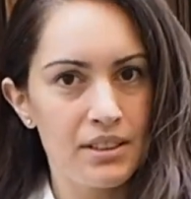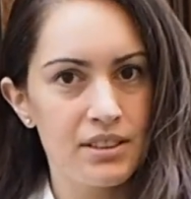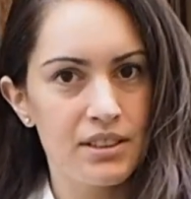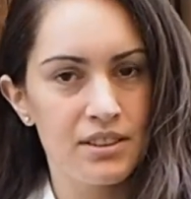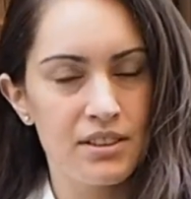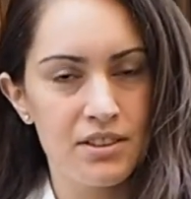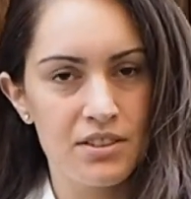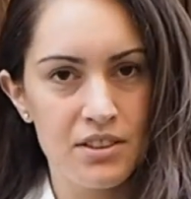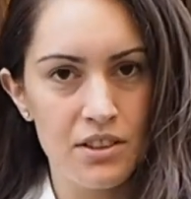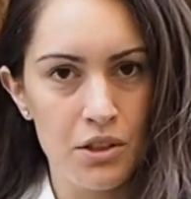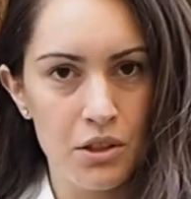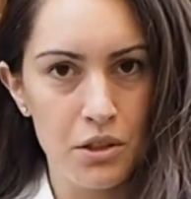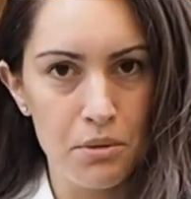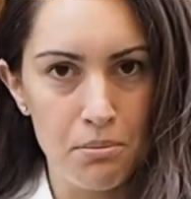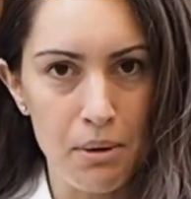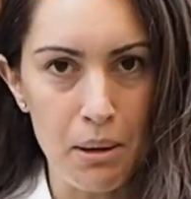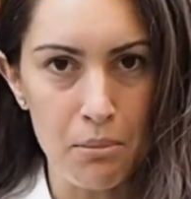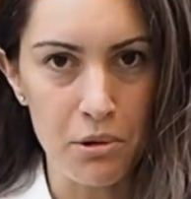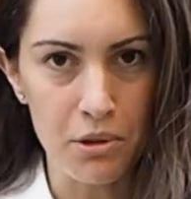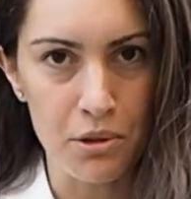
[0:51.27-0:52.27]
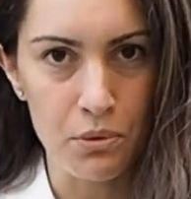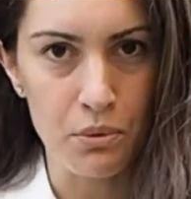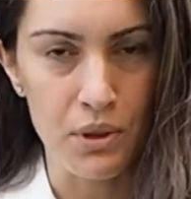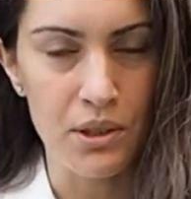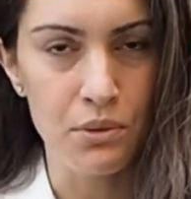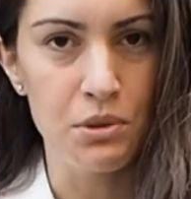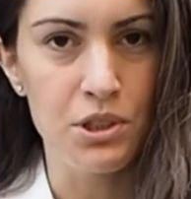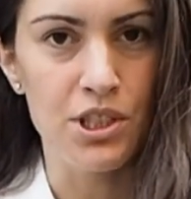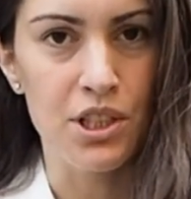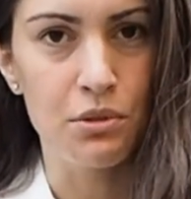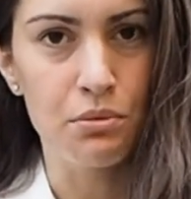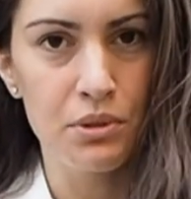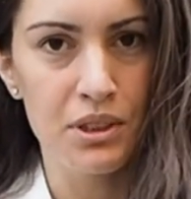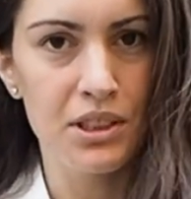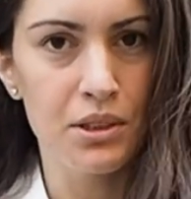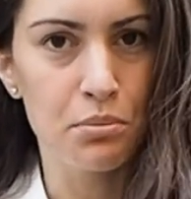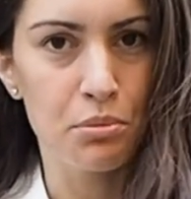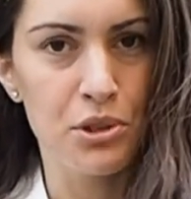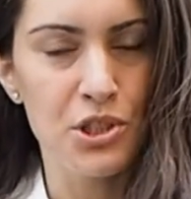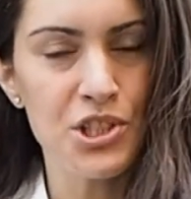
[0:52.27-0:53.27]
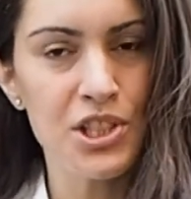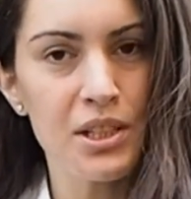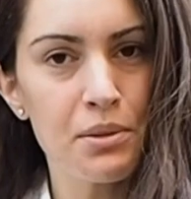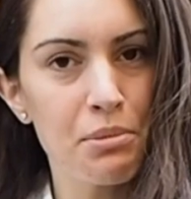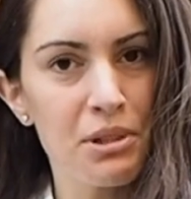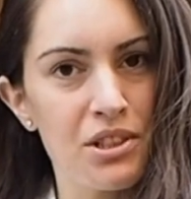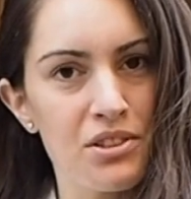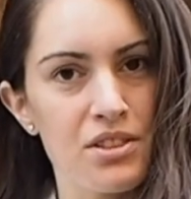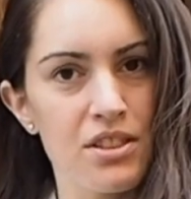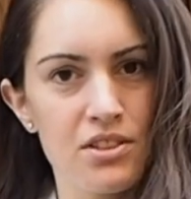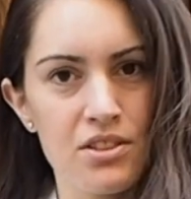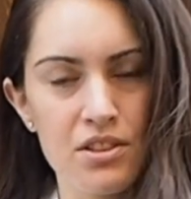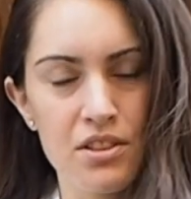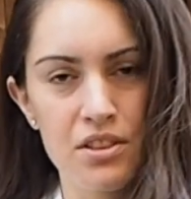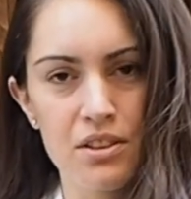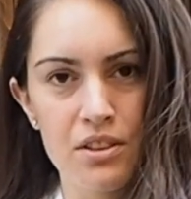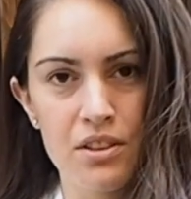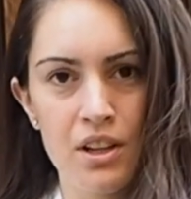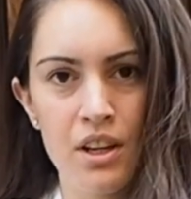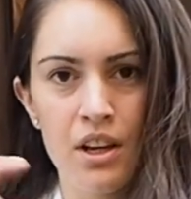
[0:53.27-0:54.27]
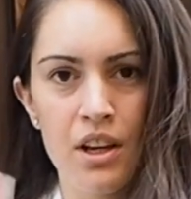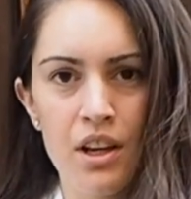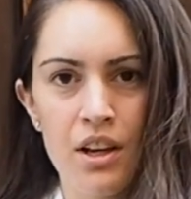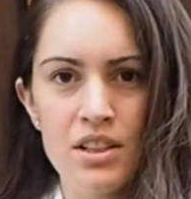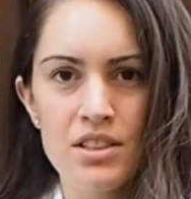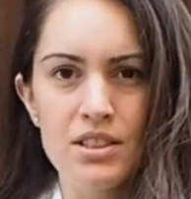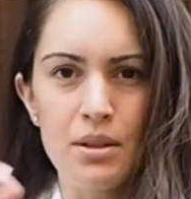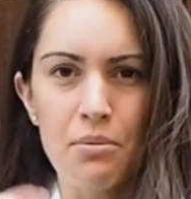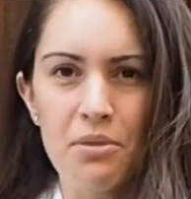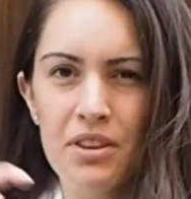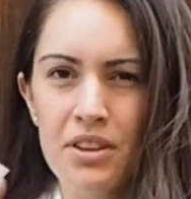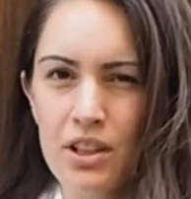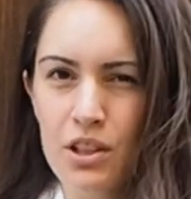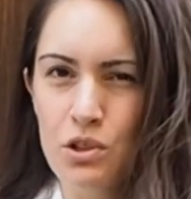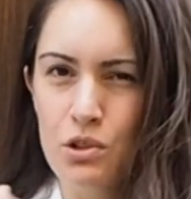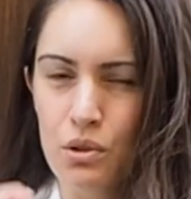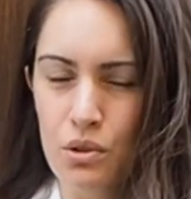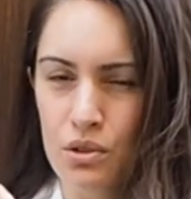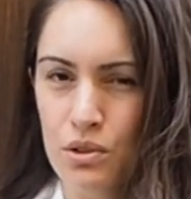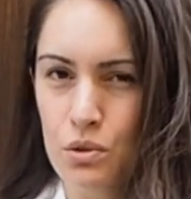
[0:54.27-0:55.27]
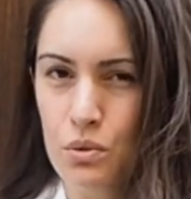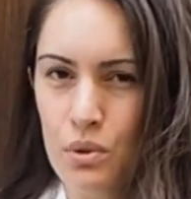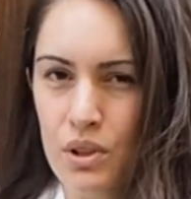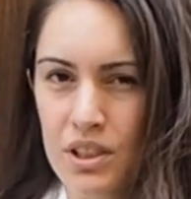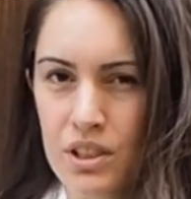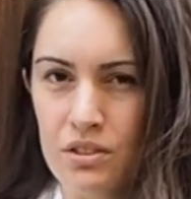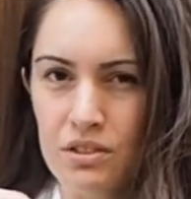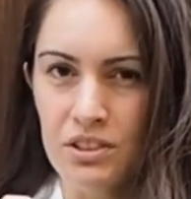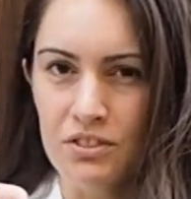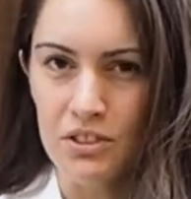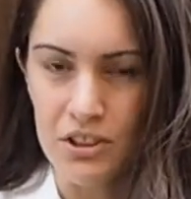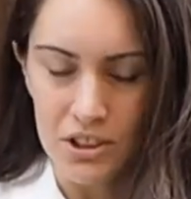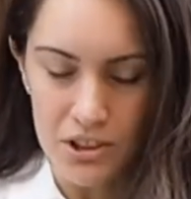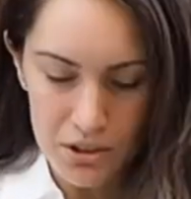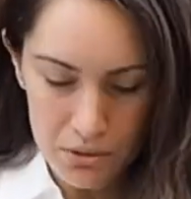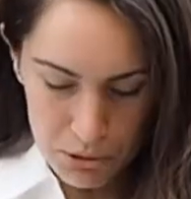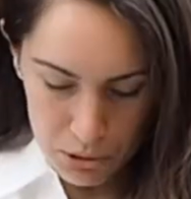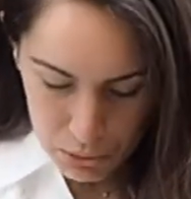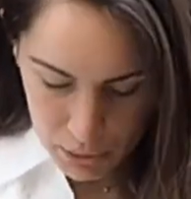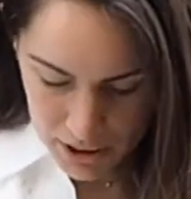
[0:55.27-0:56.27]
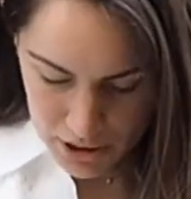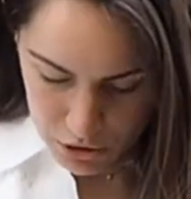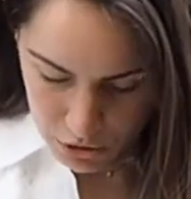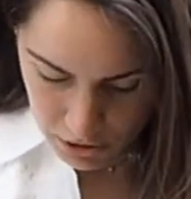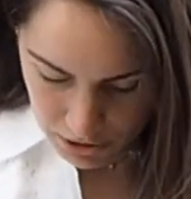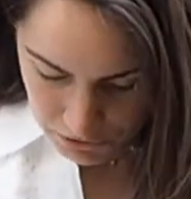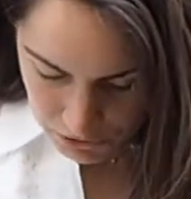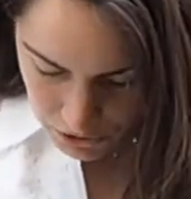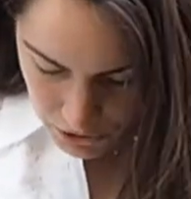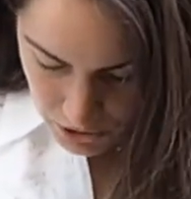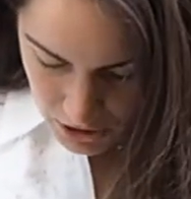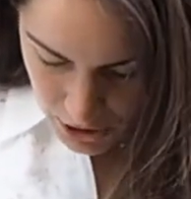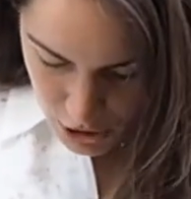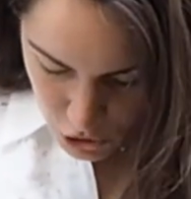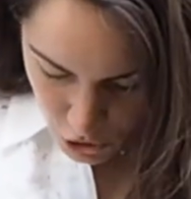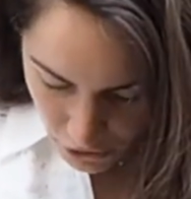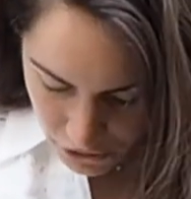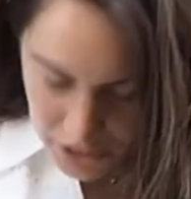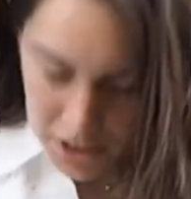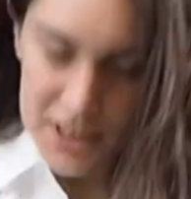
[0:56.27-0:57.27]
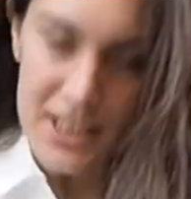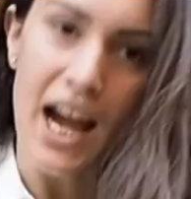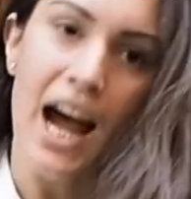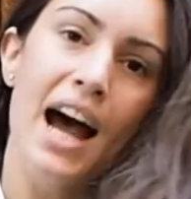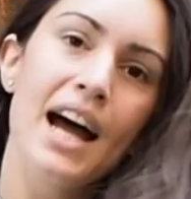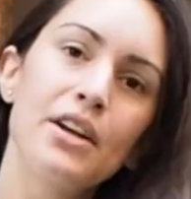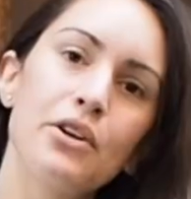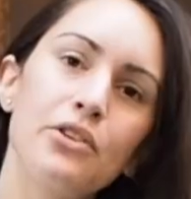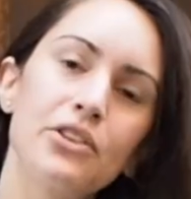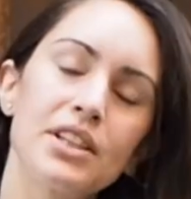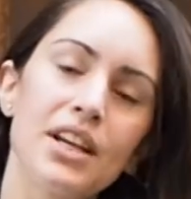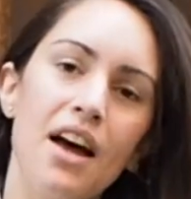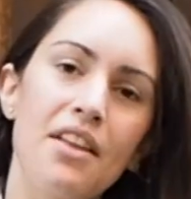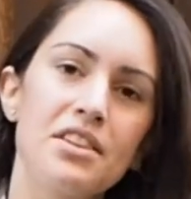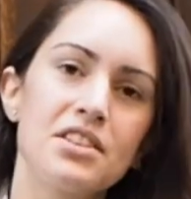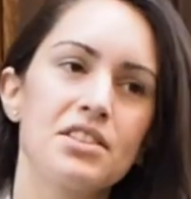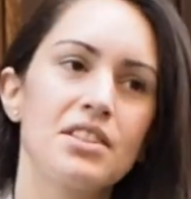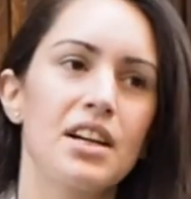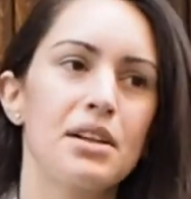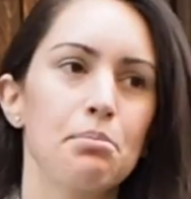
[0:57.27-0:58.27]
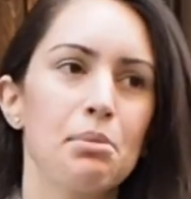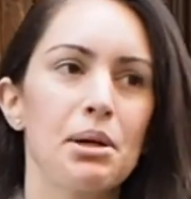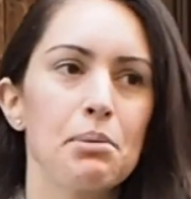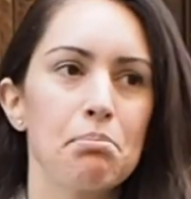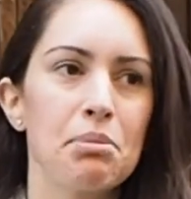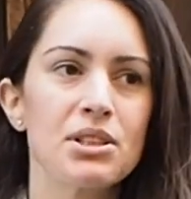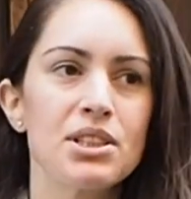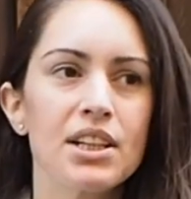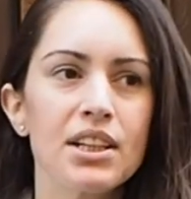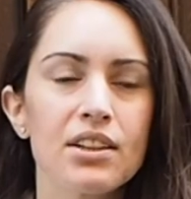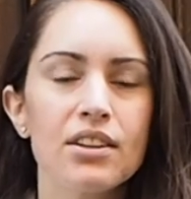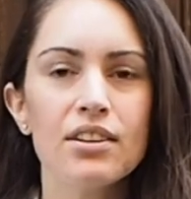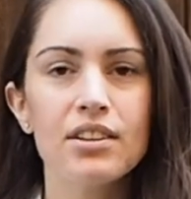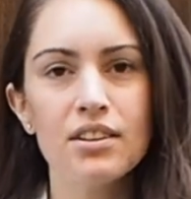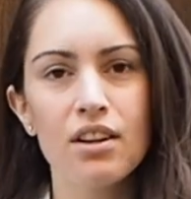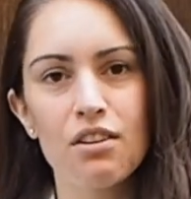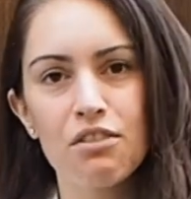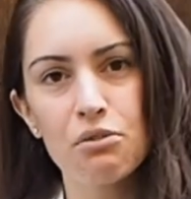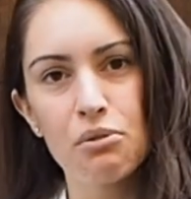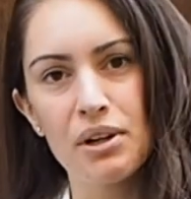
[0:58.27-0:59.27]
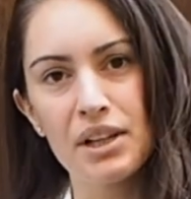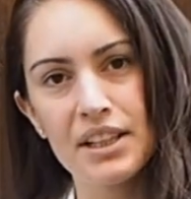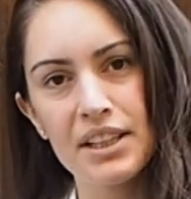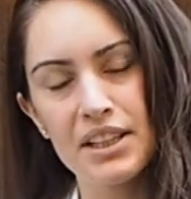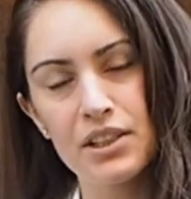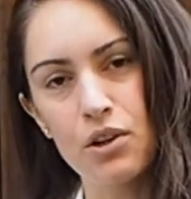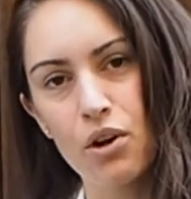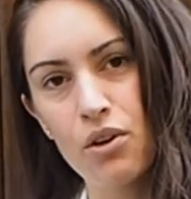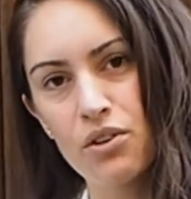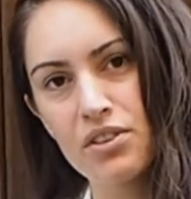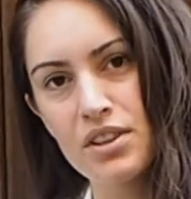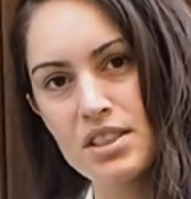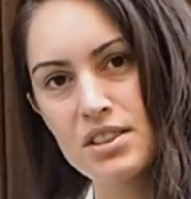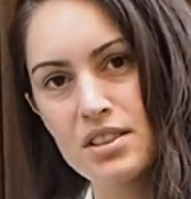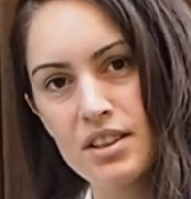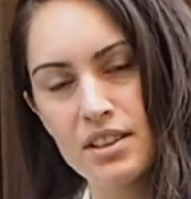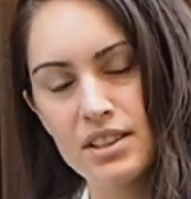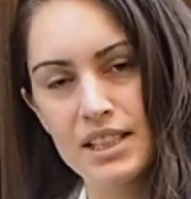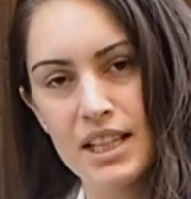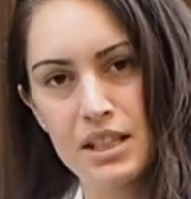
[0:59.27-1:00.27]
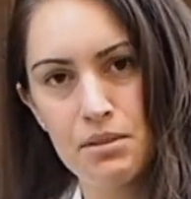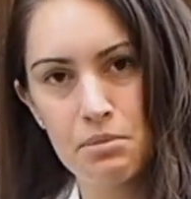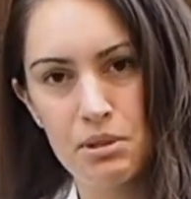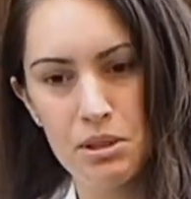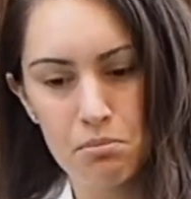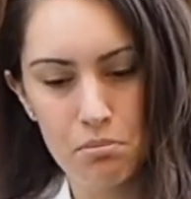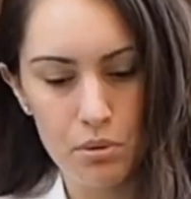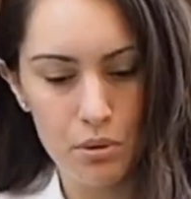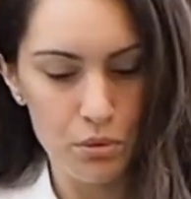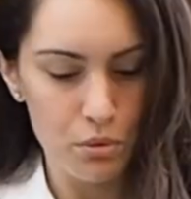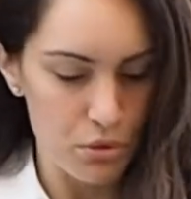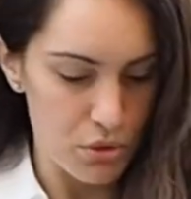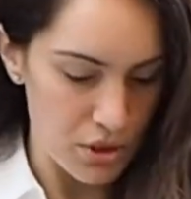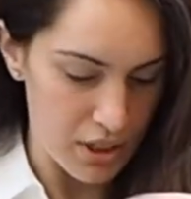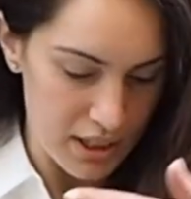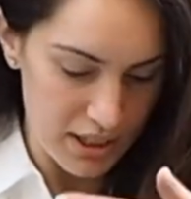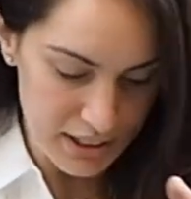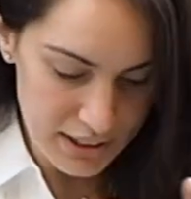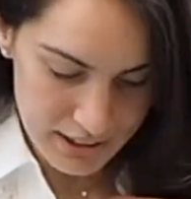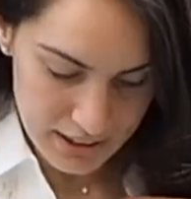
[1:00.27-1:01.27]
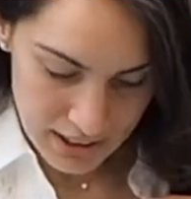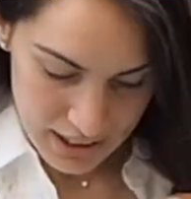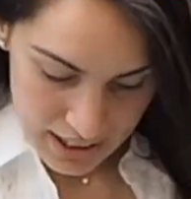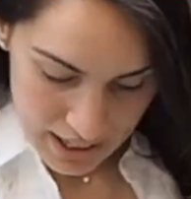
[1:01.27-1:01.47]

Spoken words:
This is the barbed one, which I really appreciate because it's something that you can do in a reversible way. So it's got the tan on the other side, but I particularly love wearing it on this navy blue side.